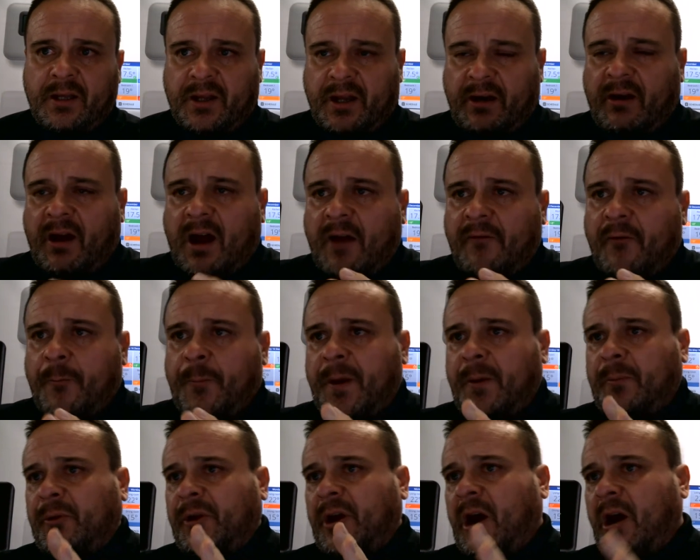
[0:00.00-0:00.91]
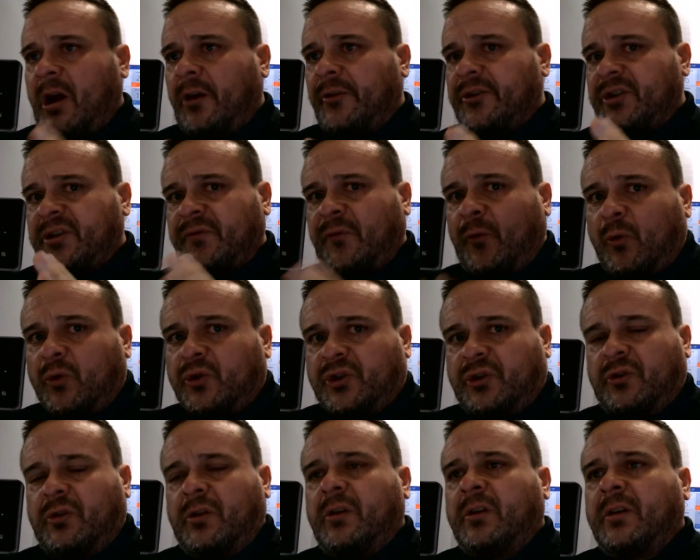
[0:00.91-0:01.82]
There are other people that aren't as
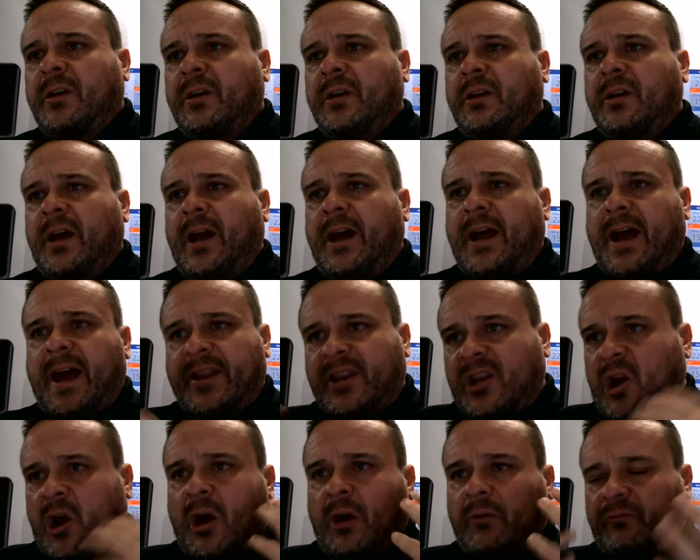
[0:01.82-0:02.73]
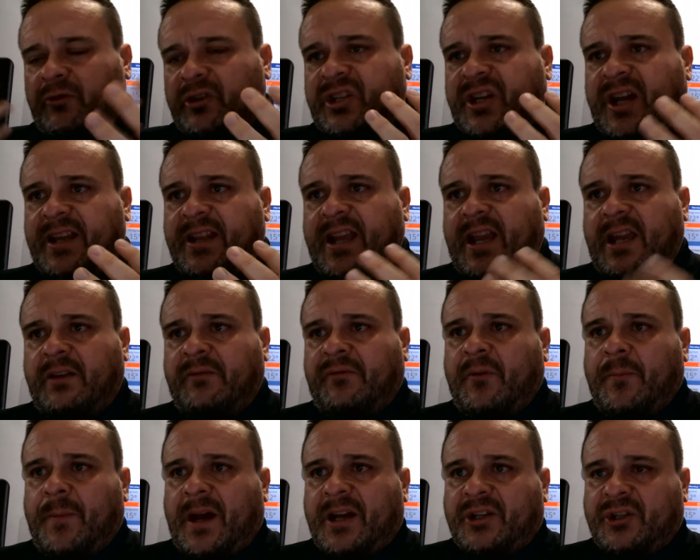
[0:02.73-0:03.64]
fortunate uh, and can't retain that
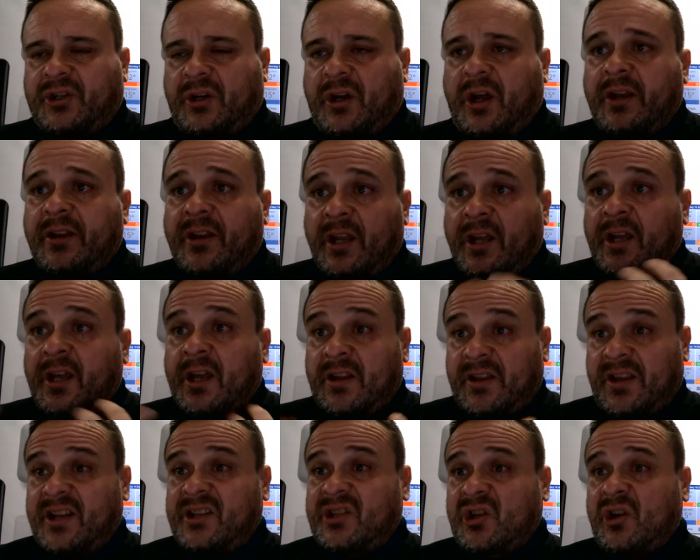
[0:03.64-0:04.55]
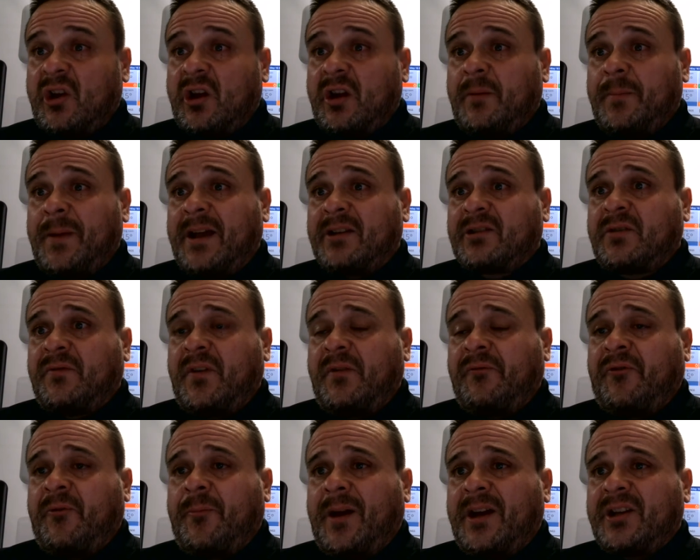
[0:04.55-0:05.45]
information. And there's certain amounts of
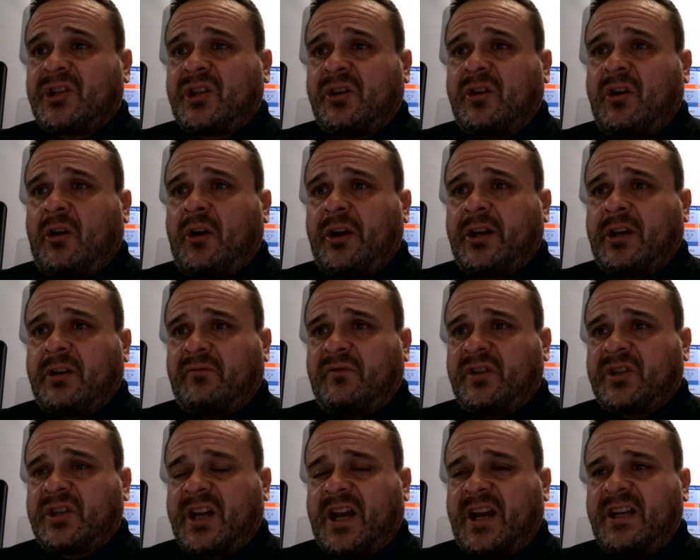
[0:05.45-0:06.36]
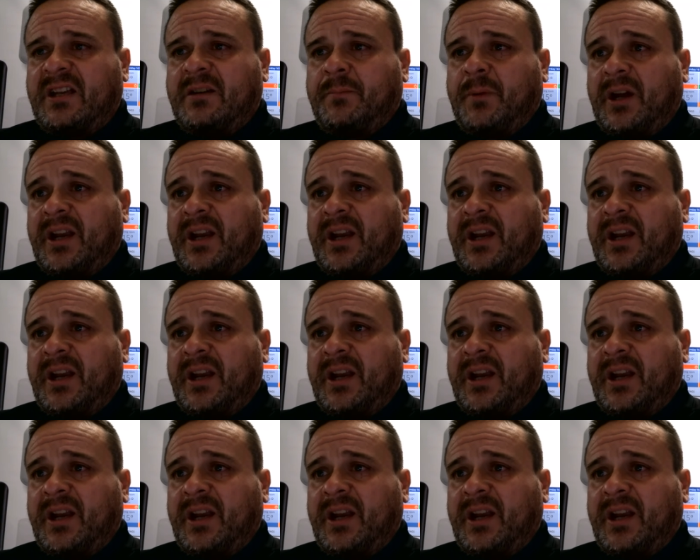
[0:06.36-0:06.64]
information that I can retain.